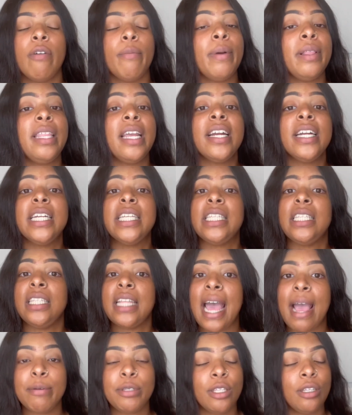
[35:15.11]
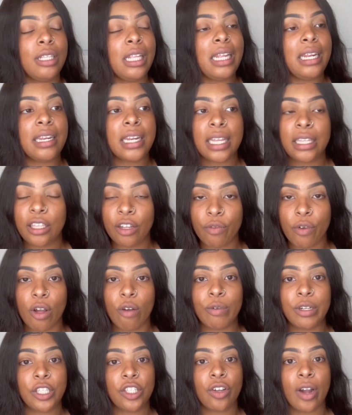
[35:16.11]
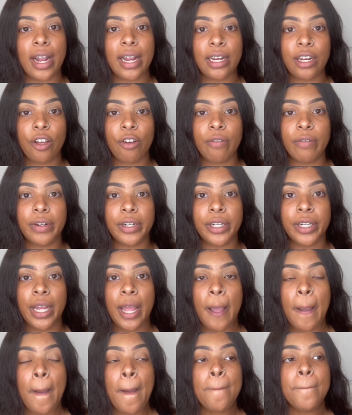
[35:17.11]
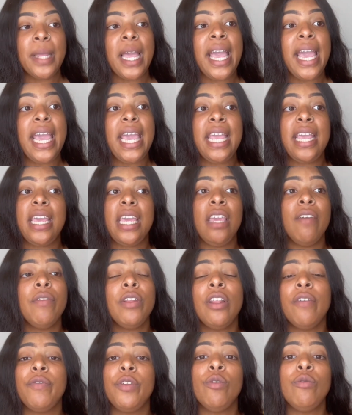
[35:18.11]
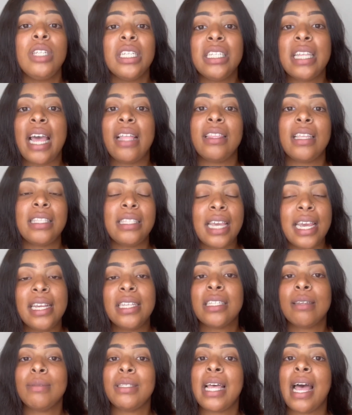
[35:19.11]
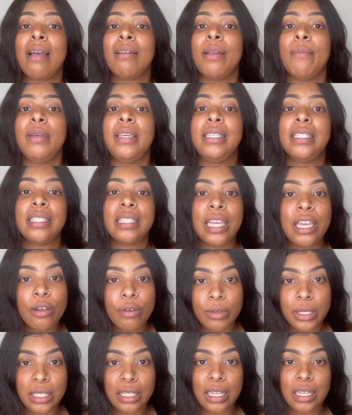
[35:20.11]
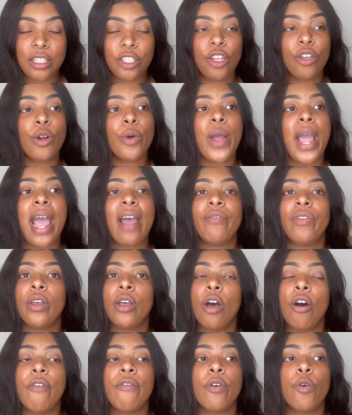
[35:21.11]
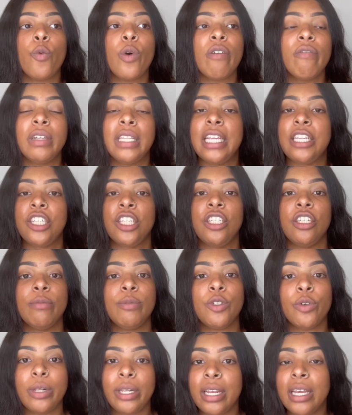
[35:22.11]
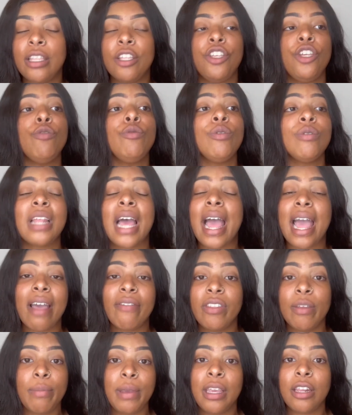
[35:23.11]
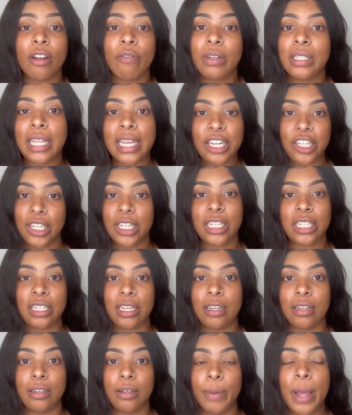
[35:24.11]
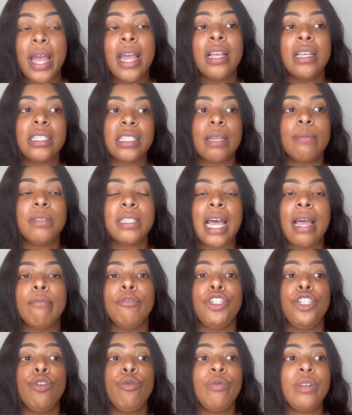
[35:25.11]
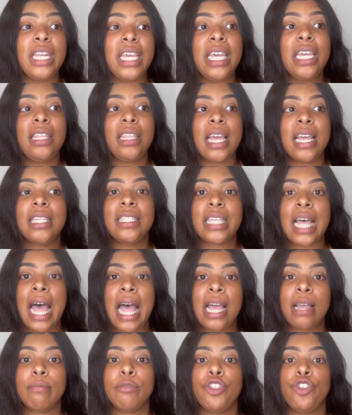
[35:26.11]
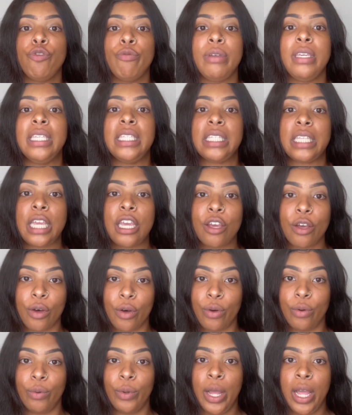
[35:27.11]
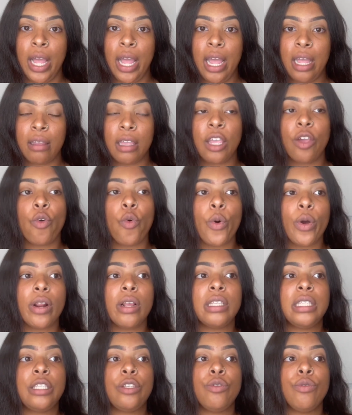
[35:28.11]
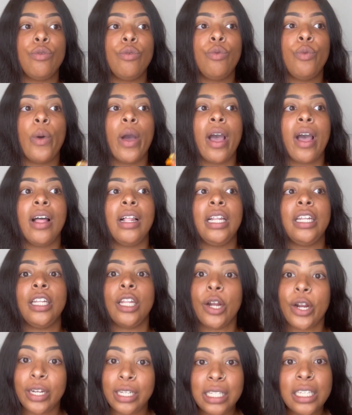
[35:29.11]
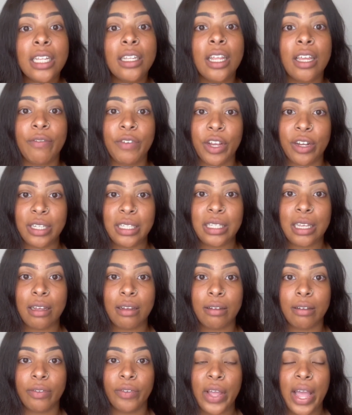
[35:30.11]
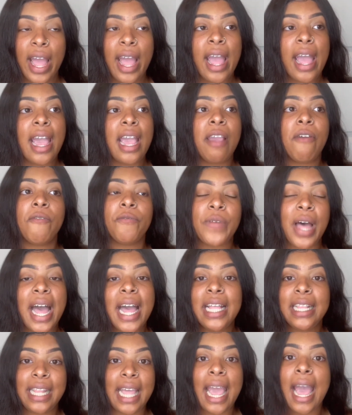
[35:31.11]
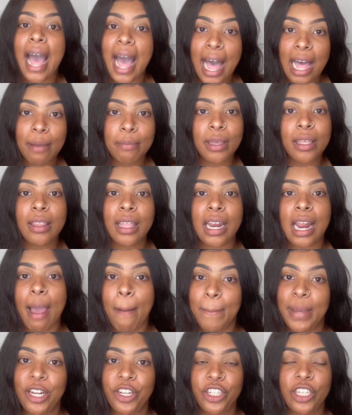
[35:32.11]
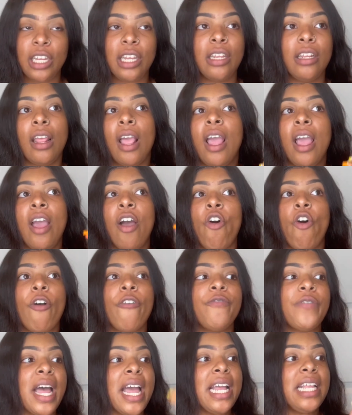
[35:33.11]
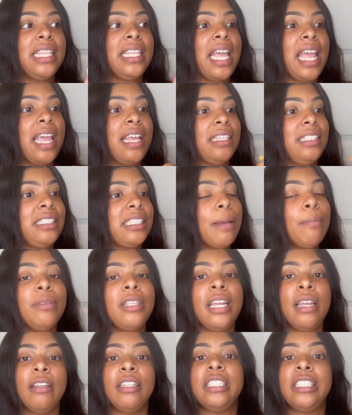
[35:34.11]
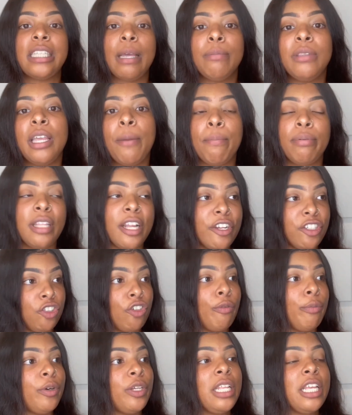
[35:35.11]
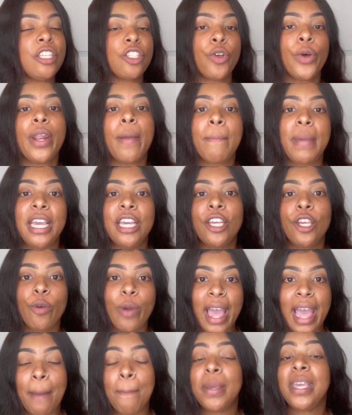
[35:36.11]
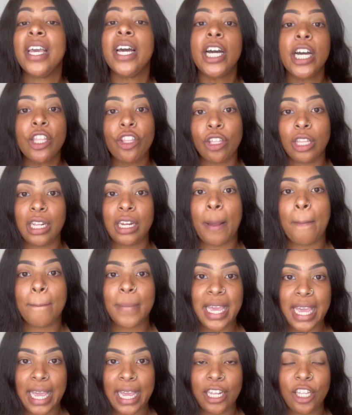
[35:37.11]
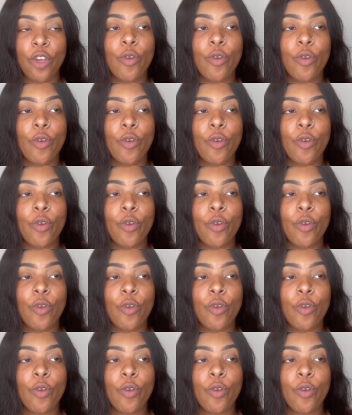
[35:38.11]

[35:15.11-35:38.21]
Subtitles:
But there is absolutely nothing wrong with starting over. And even if you just have to take some time to be single, sis, you don't have to go from one relationship to another. You do not have to be in a relationship. Sometimes you need that time to be single in order to learn to love yourself and find that hobby that I mentioned, or find that something pleasurable that's going to make you happy other than a man.